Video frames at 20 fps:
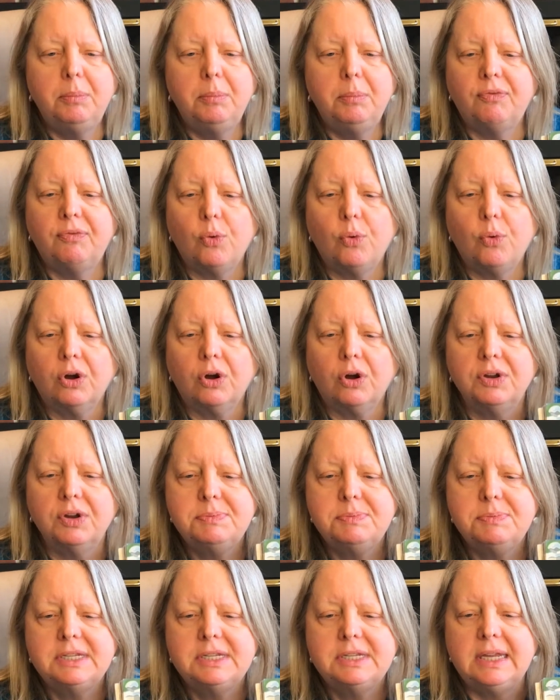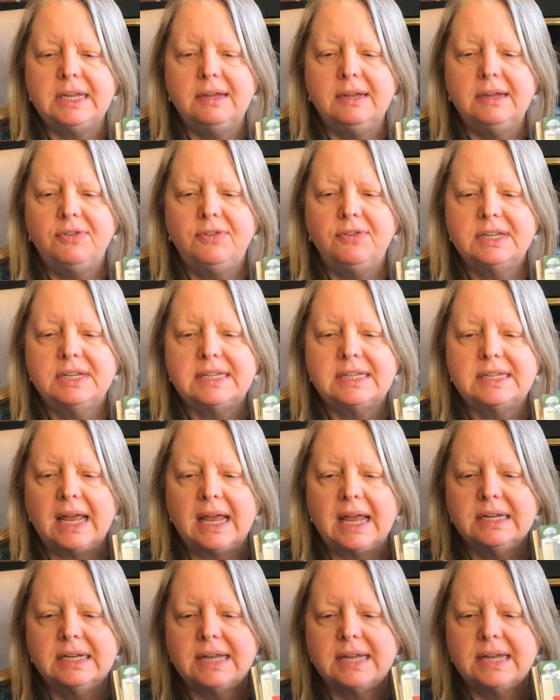Before Christmas Eve,
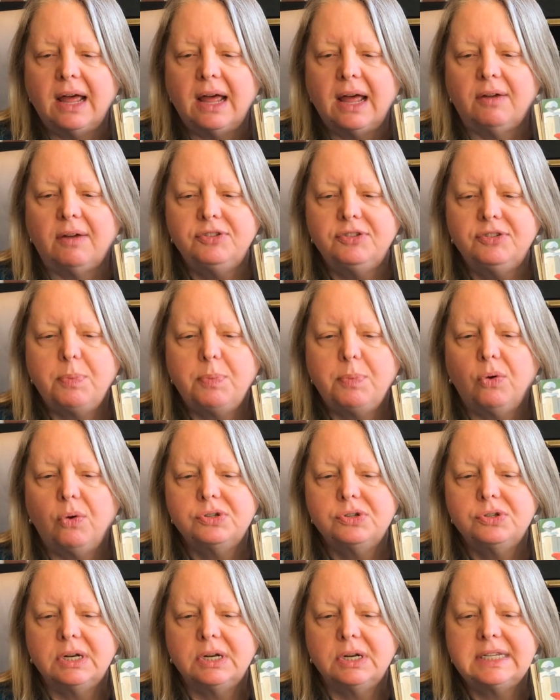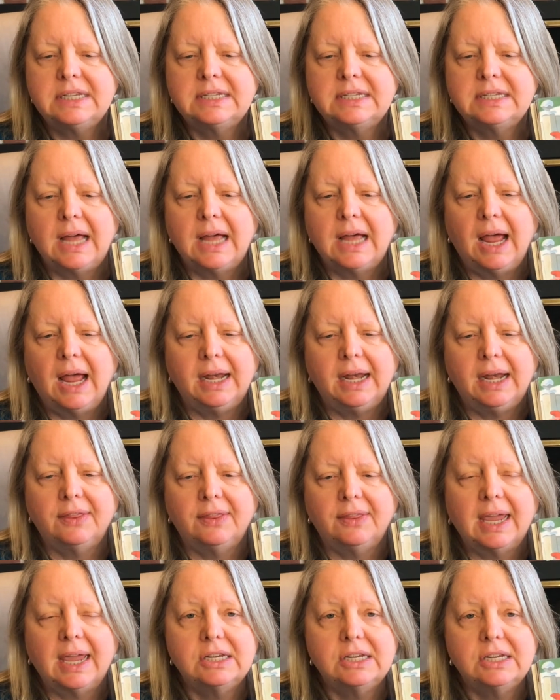Santa's elves posted a sign on
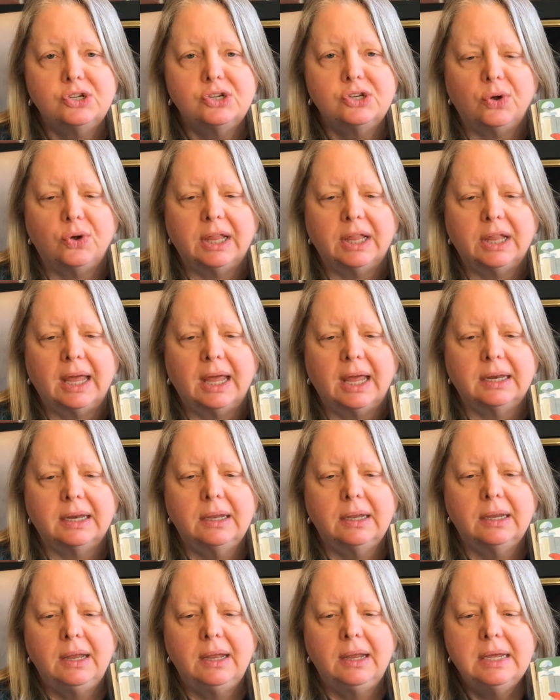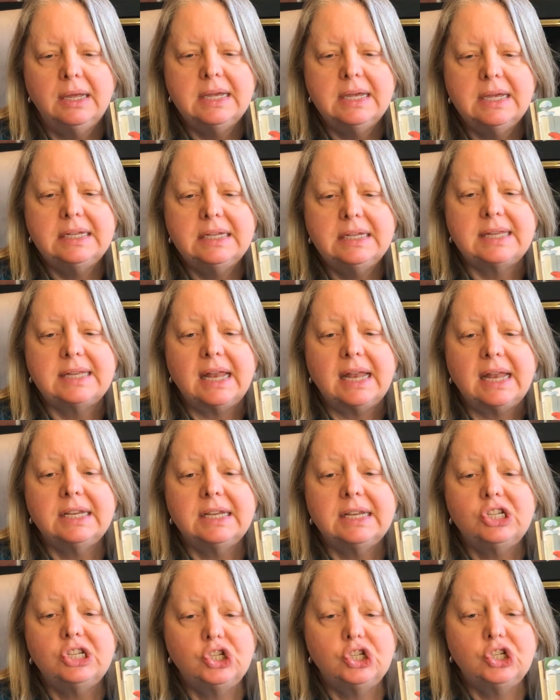the gate to Toyland.
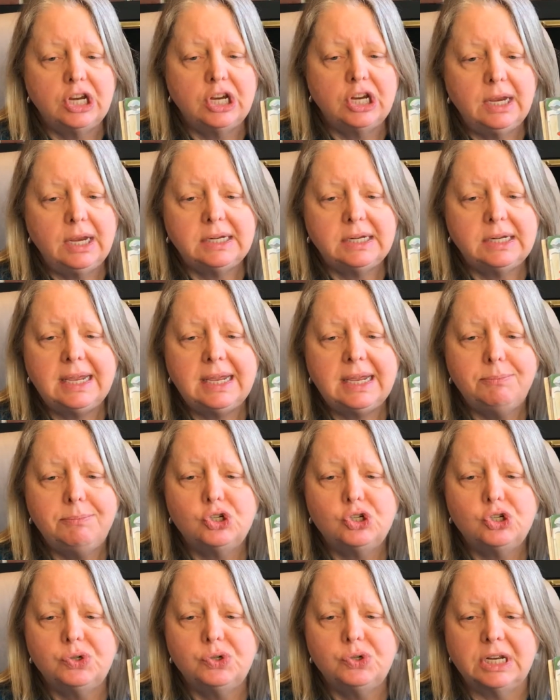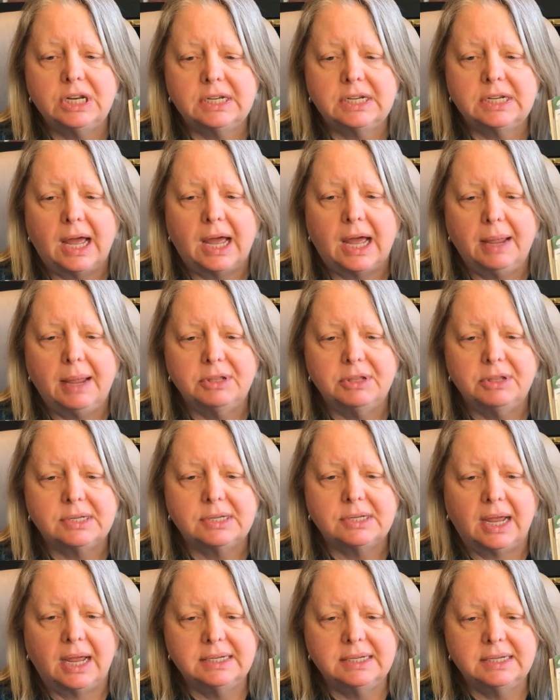Santa's team choosing time, the
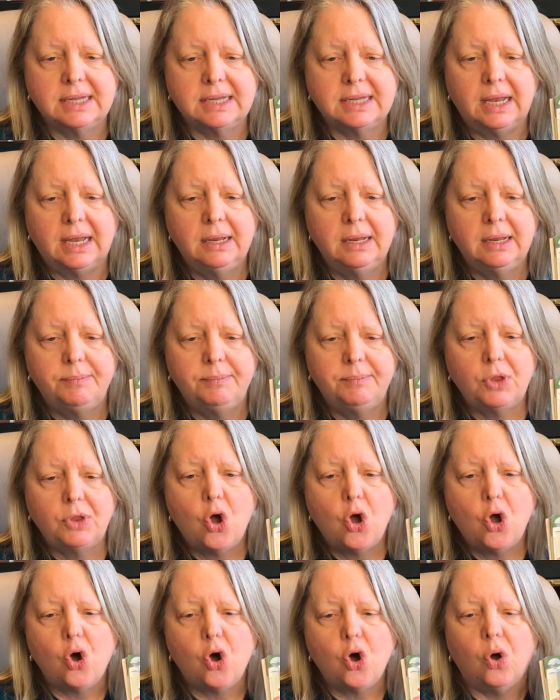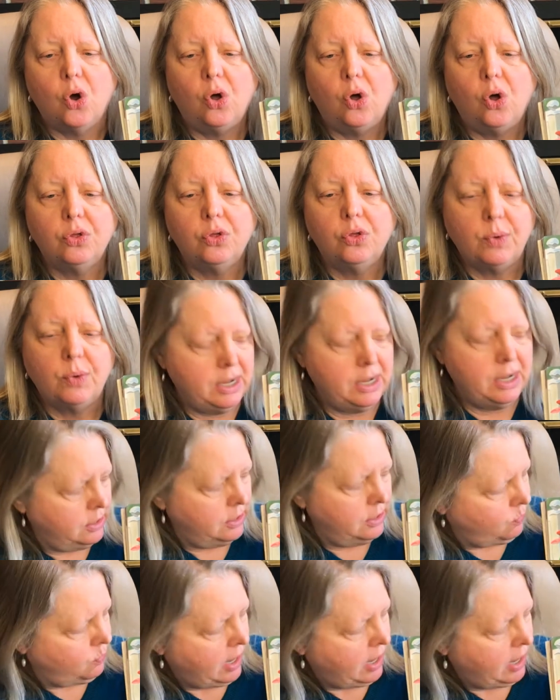sign said. All the
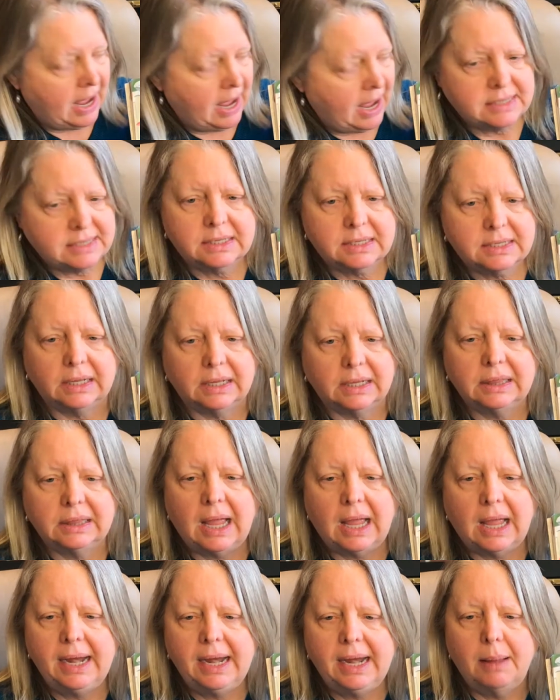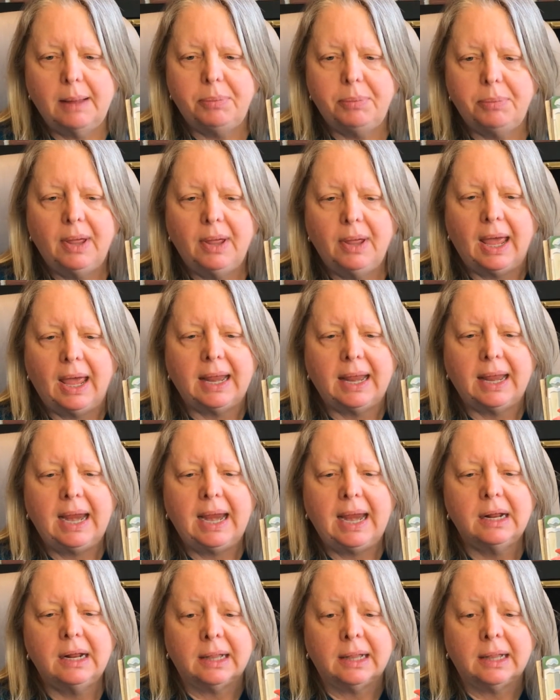reindeer were asked to line up at
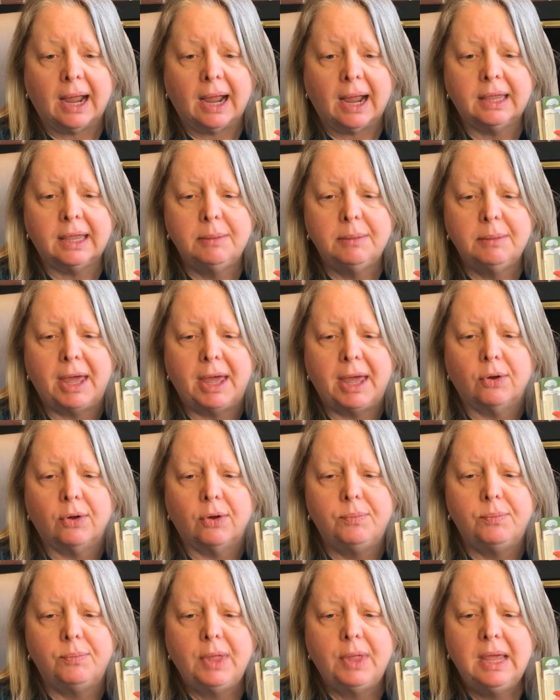8 o'clock in the meadow.